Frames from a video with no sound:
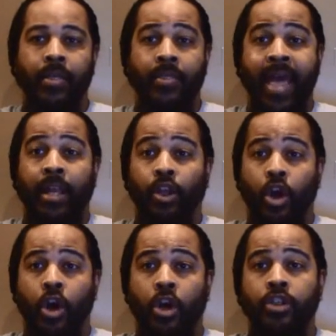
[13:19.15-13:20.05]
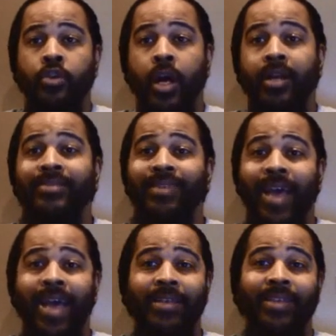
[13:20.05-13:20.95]
that law to us
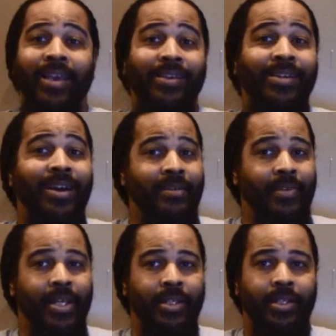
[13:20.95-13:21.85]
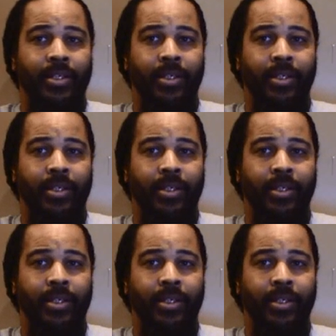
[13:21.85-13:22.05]
as a covenant